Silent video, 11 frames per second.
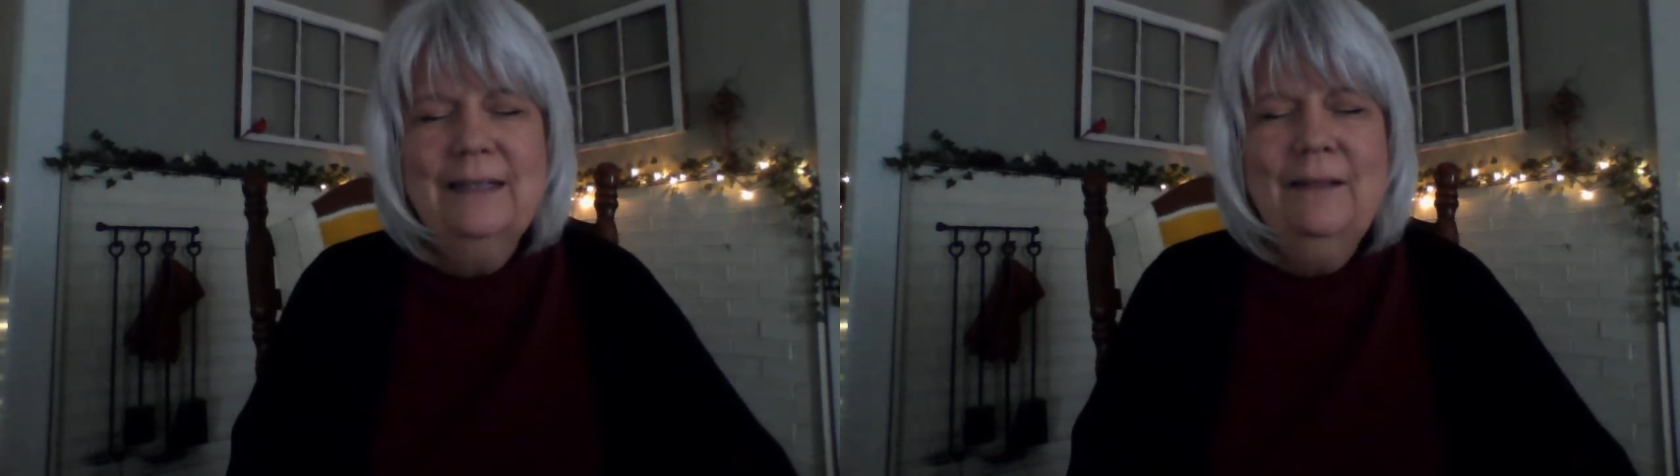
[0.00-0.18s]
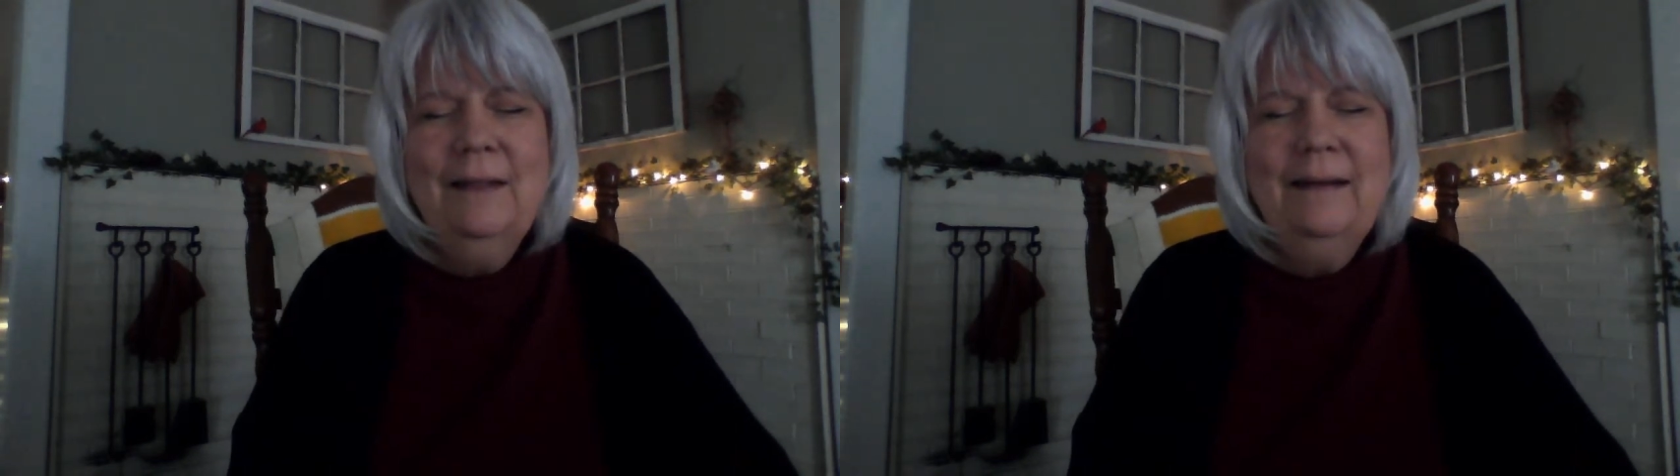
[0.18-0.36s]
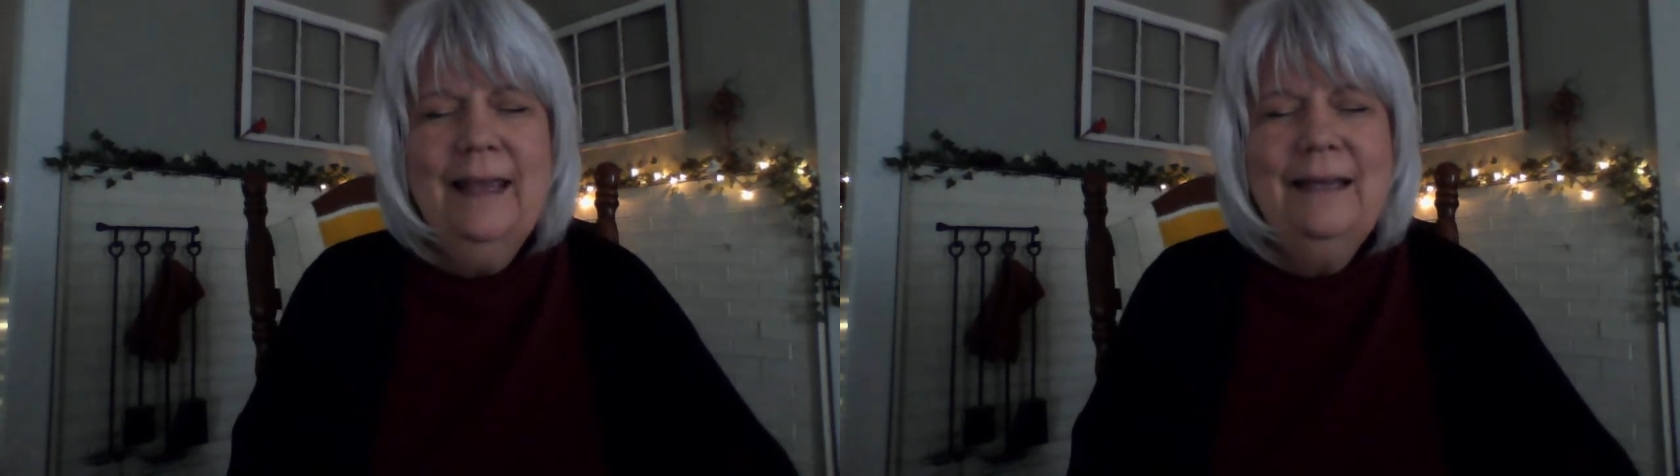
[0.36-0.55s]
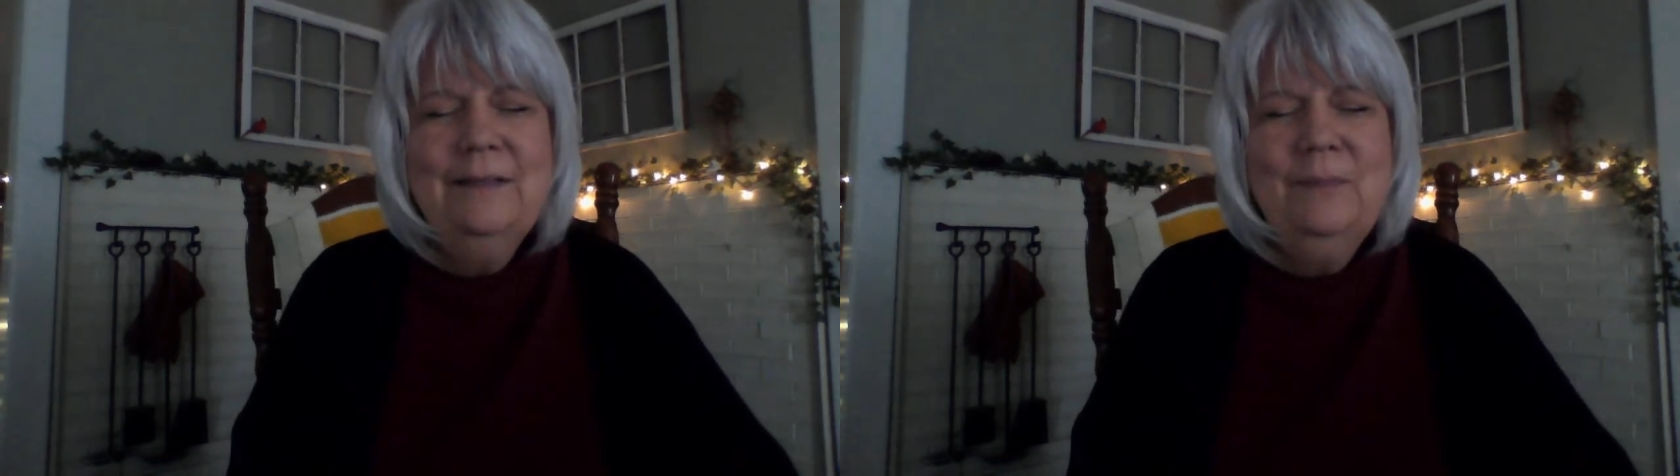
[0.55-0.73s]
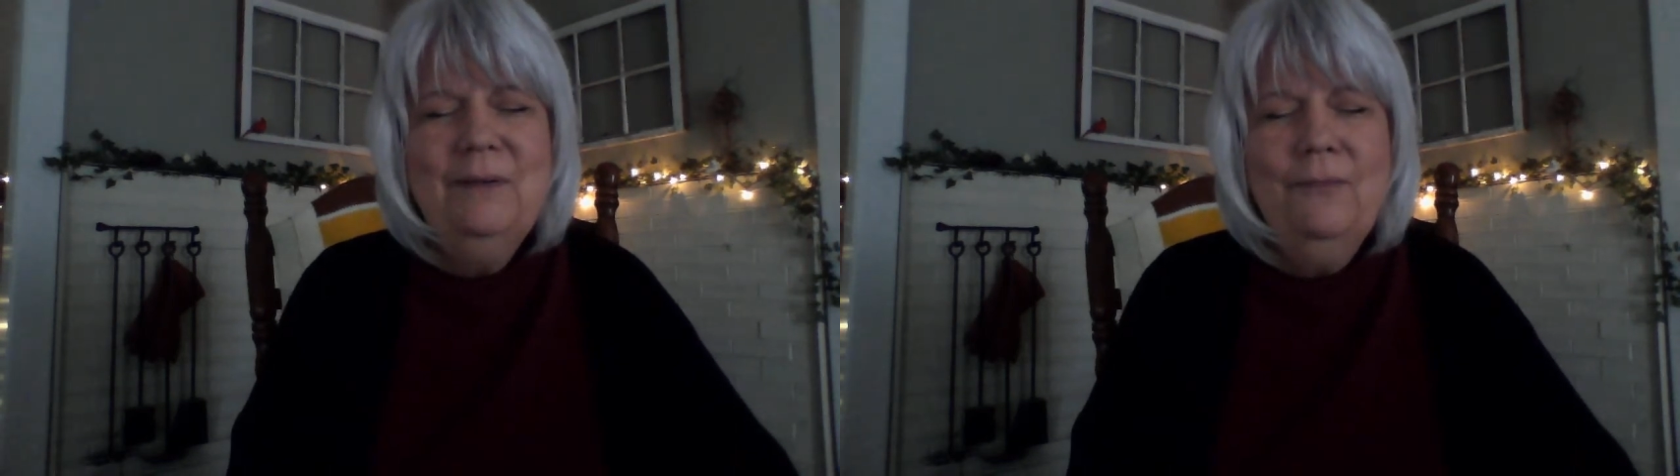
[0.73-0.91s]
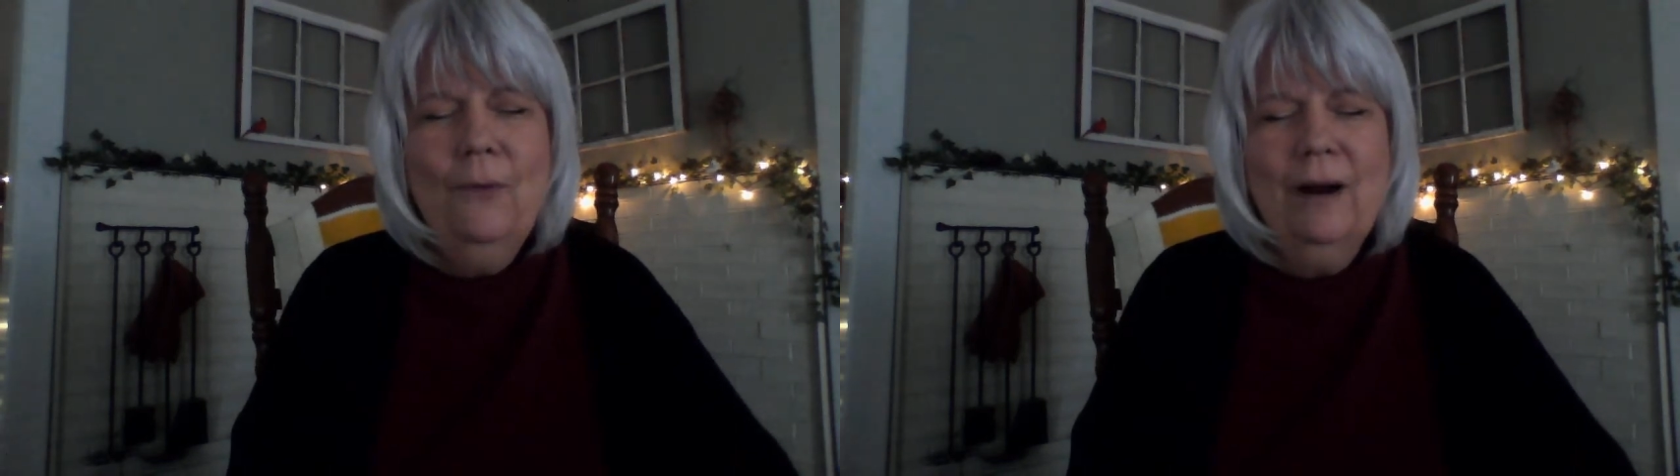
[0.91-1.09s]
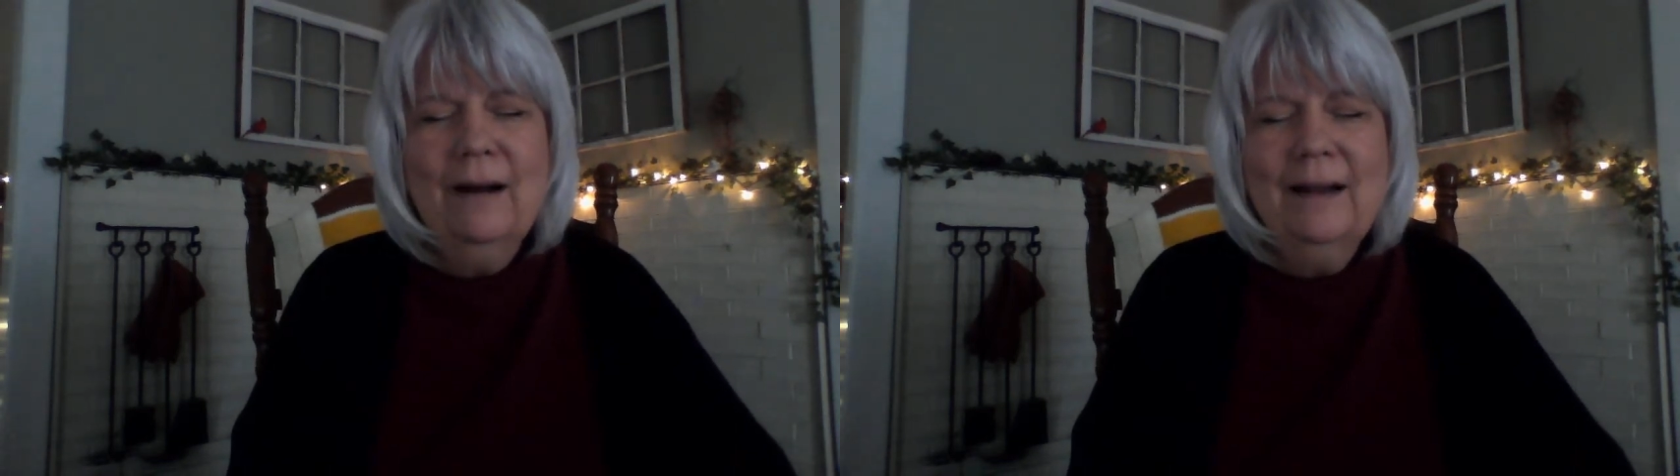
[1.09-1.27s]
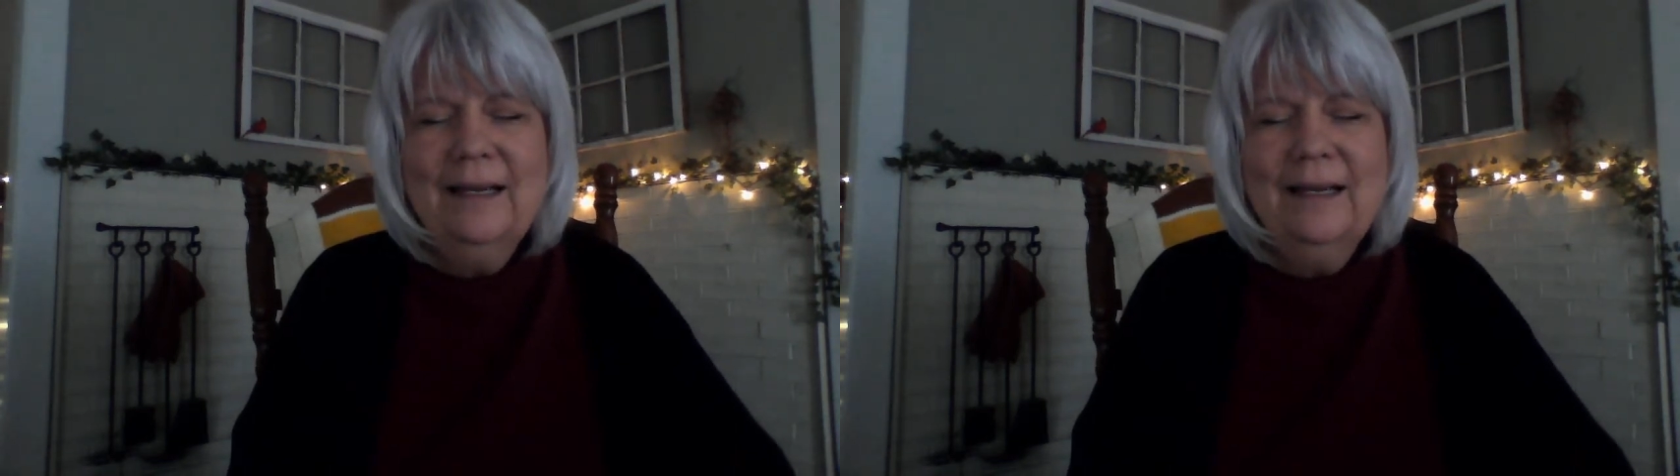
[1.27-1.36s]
in the days before,